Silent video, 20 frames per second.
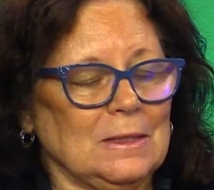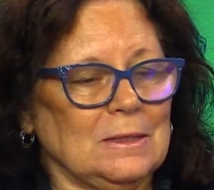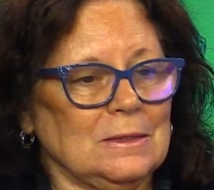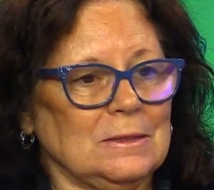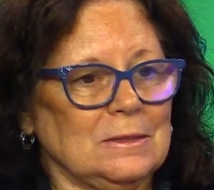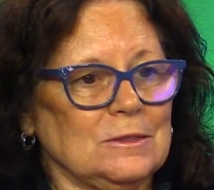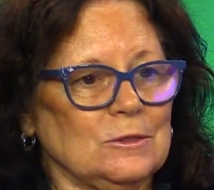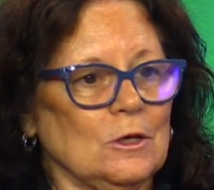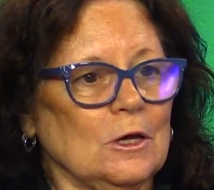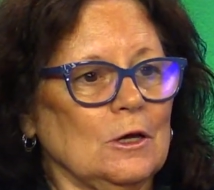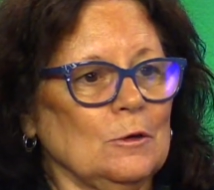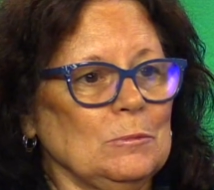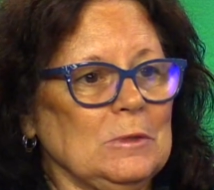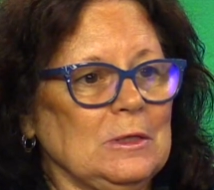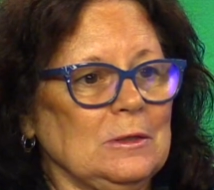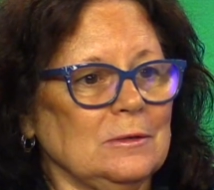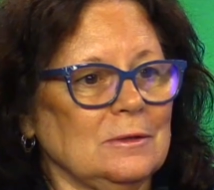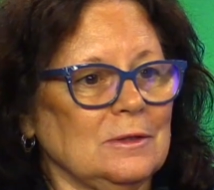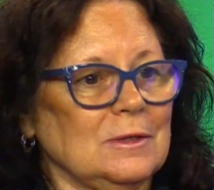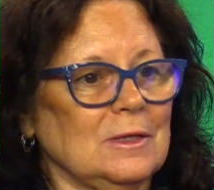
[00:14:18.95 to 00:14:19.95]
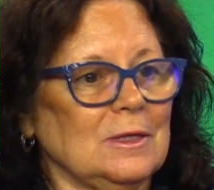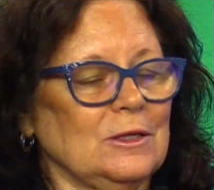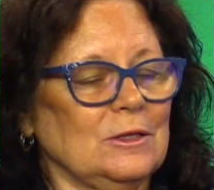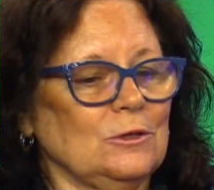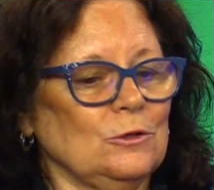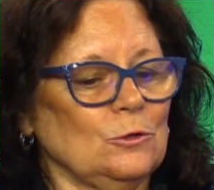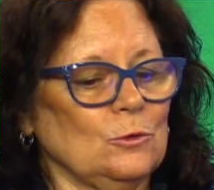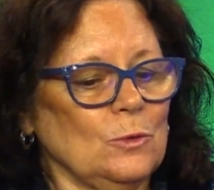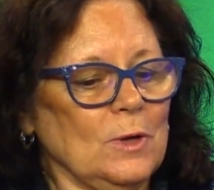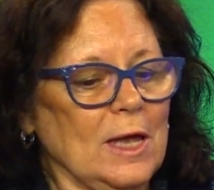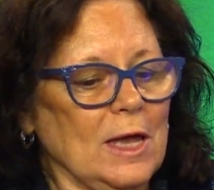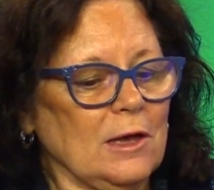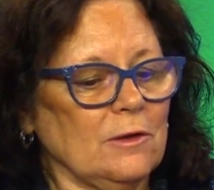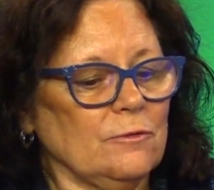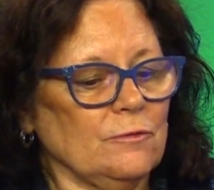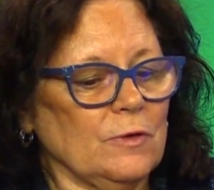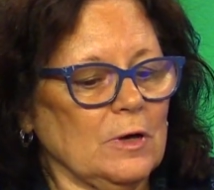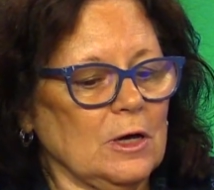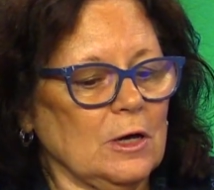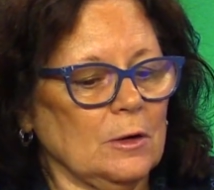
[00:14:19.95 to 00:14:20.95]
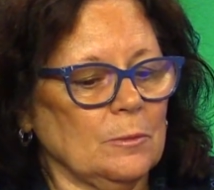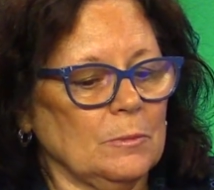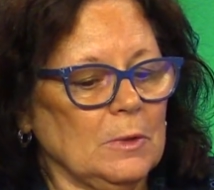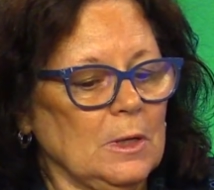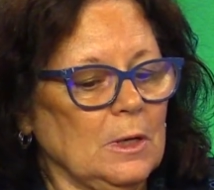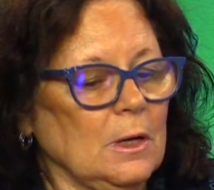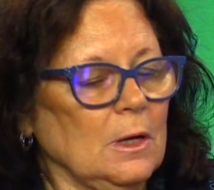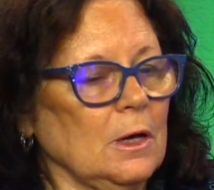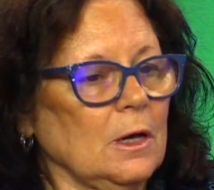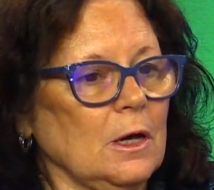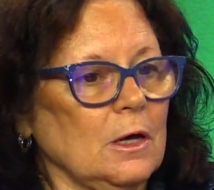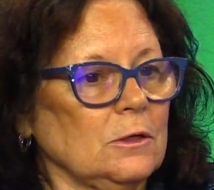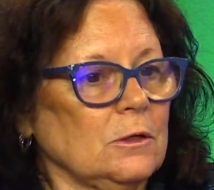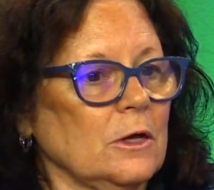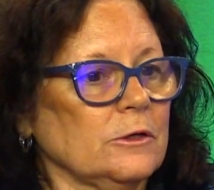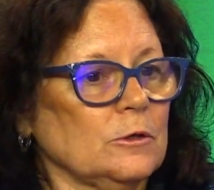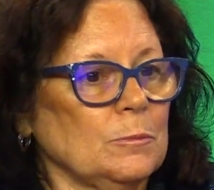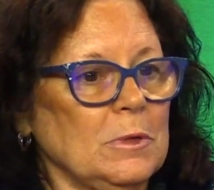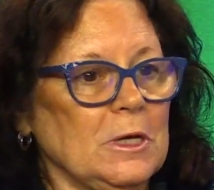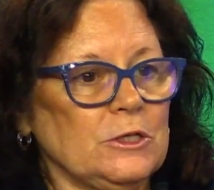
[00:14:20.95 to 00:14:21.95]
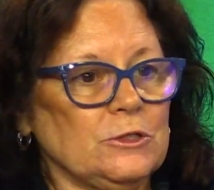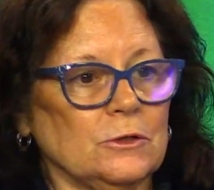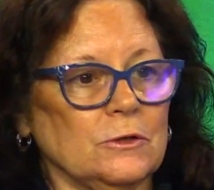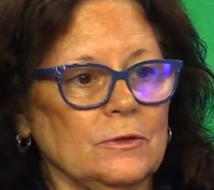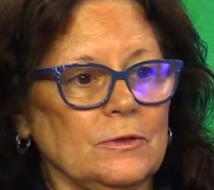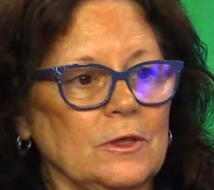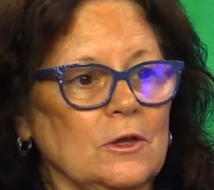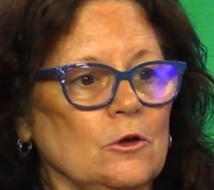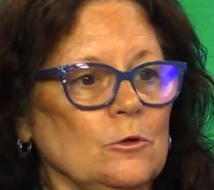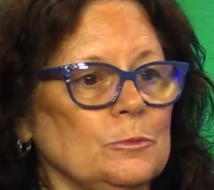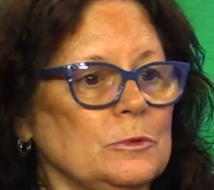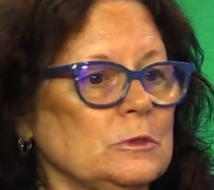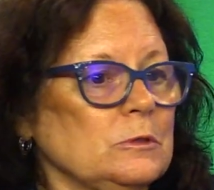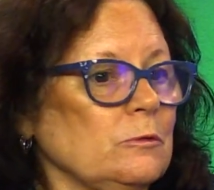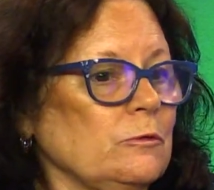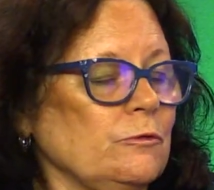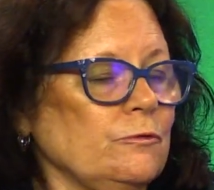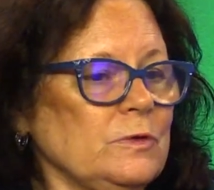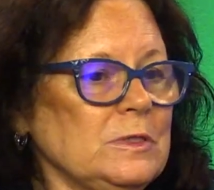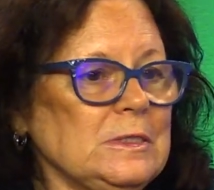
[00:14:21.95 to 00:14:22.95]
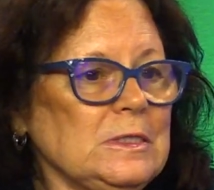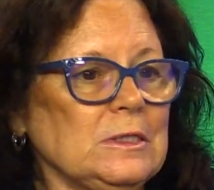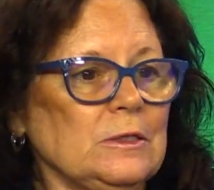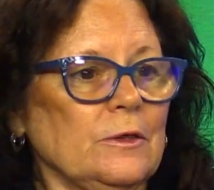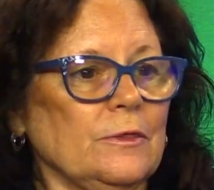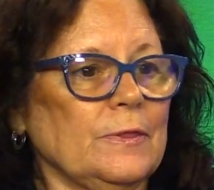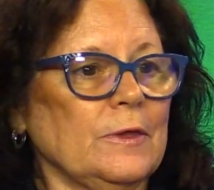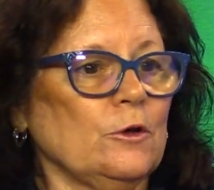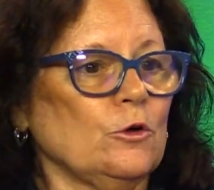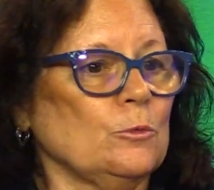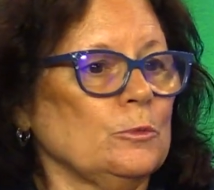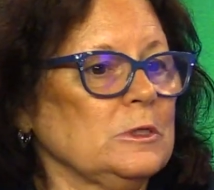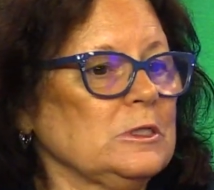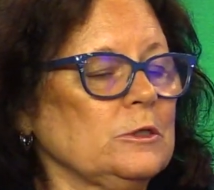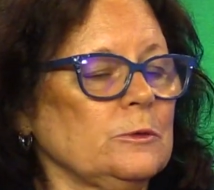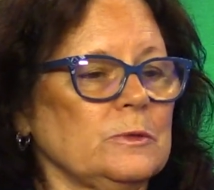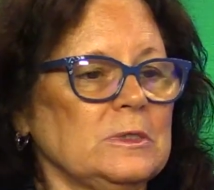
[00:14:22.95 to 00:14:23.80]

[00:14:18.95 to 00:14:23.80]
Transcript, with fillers: So, I mean, you have um, an occupational therapist or a physical therapist Correct.